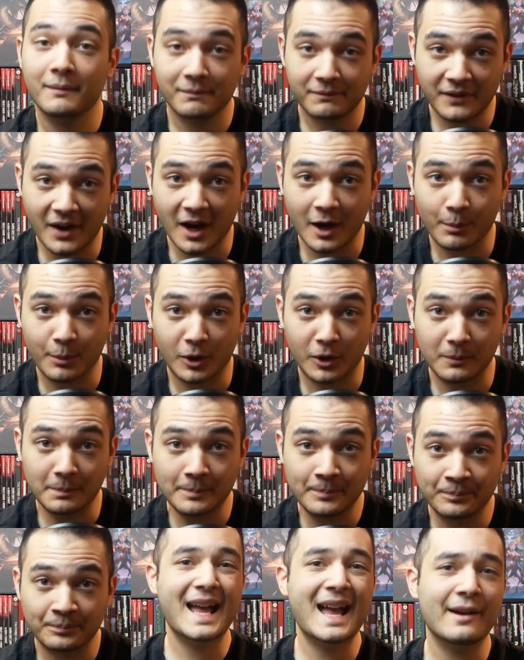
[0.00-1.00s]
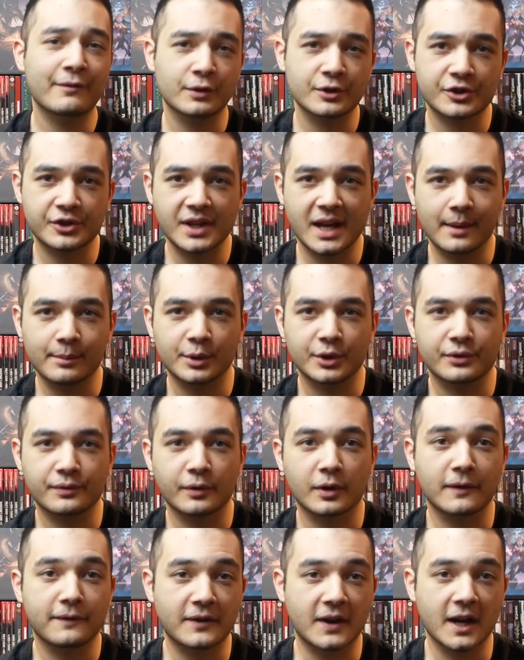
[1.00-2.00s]
Fireball. Average damage
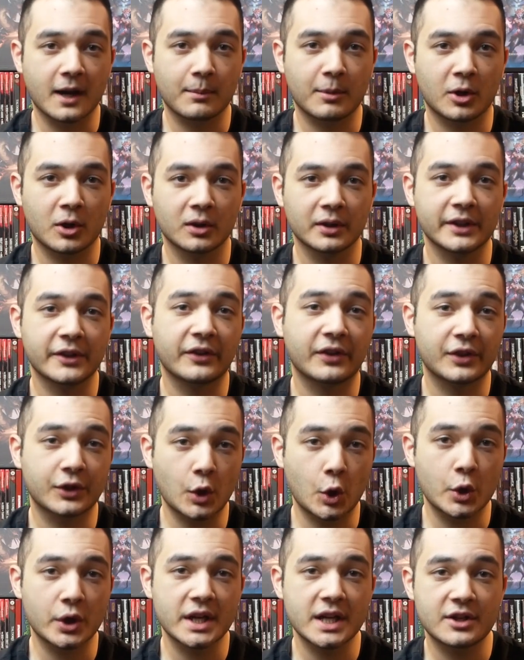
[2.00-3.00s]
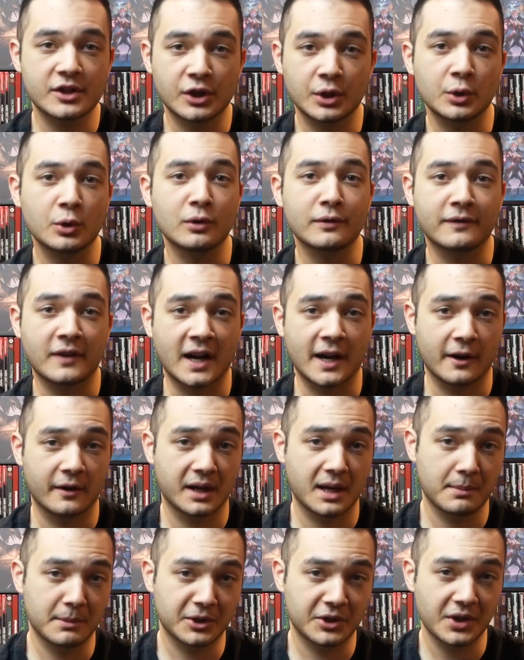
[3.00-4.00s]
for a fireball is 32 fire
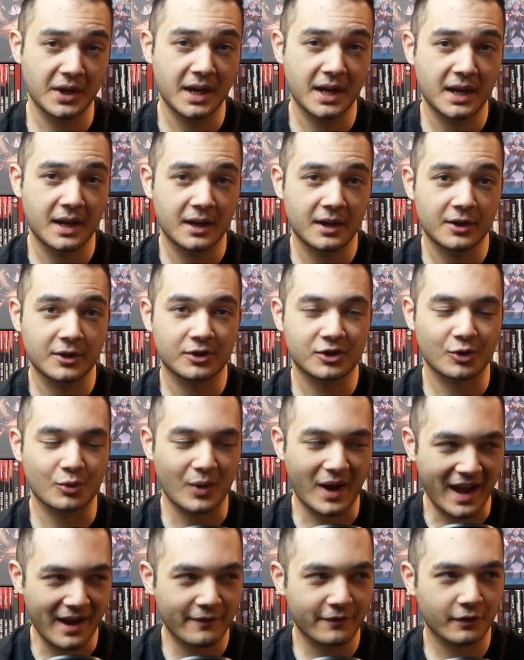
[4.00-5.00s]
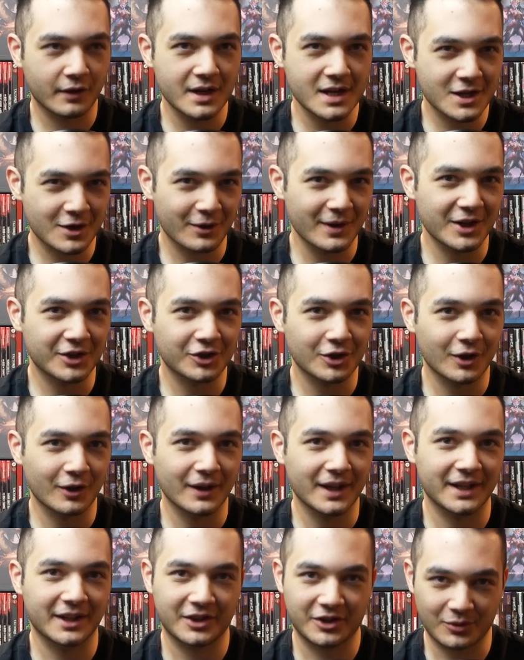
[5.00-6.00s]
damage to every creature
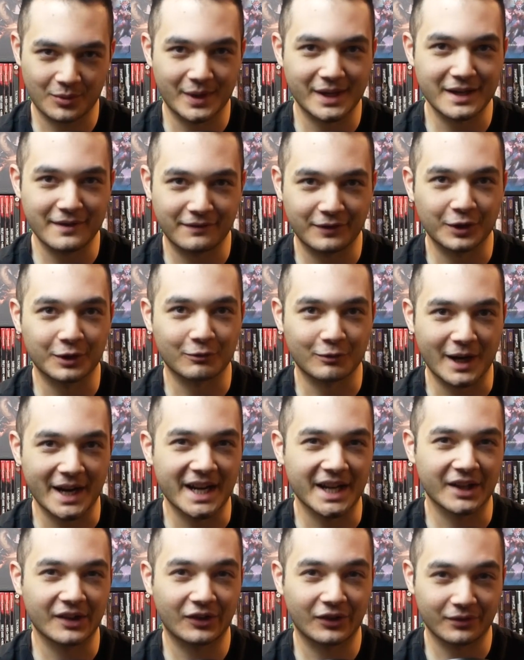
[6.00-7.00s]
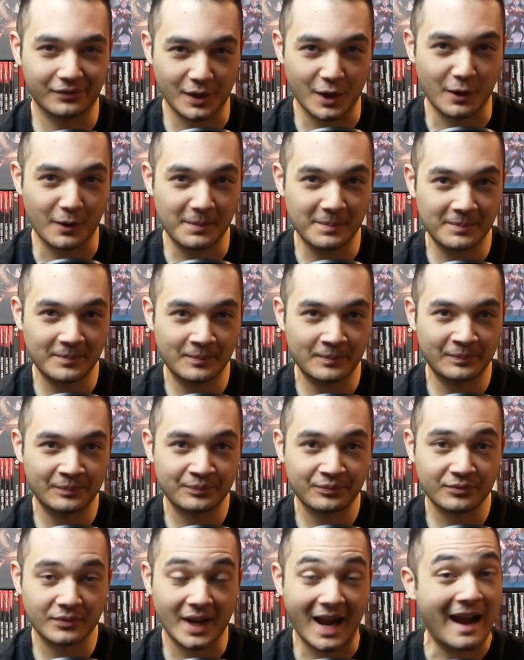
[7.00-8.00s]
in a 20-foot radius sphere.
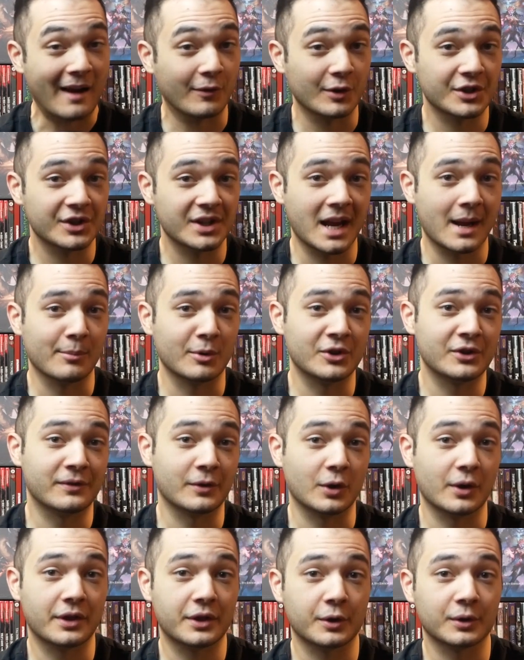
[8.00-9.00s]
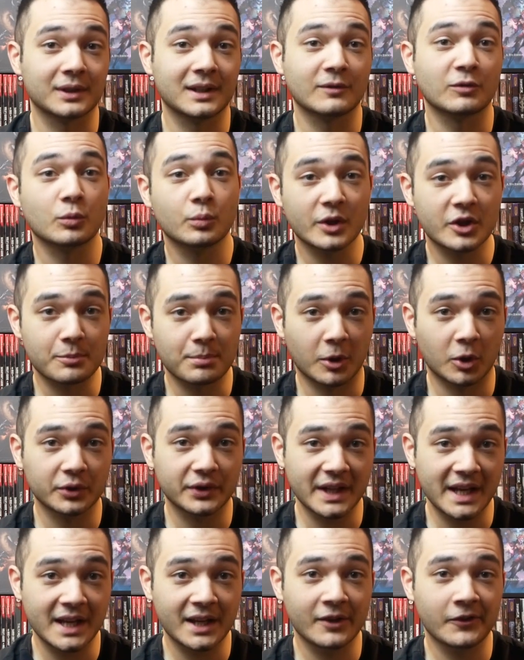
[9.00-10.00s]
Average damage for a 3rd level witch bolt
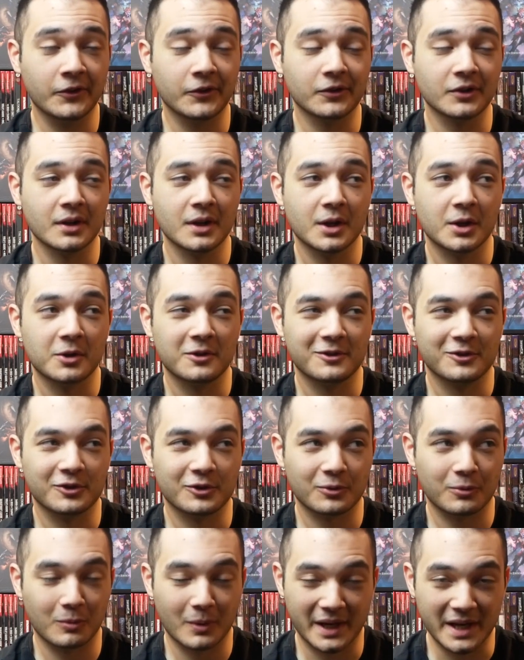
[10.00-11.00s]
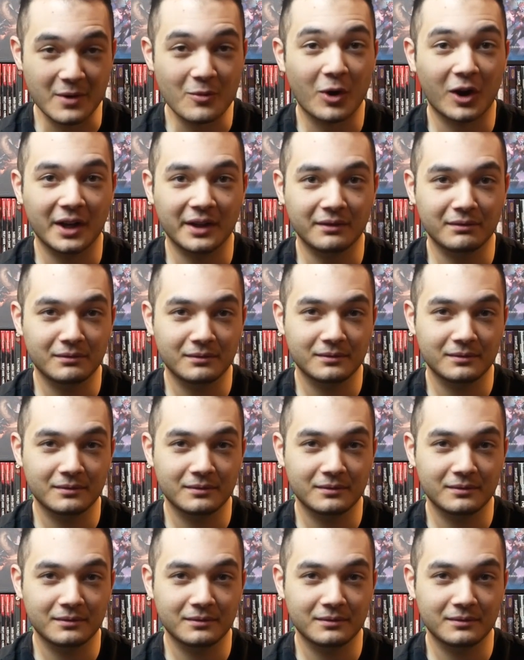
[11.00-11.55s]
is 21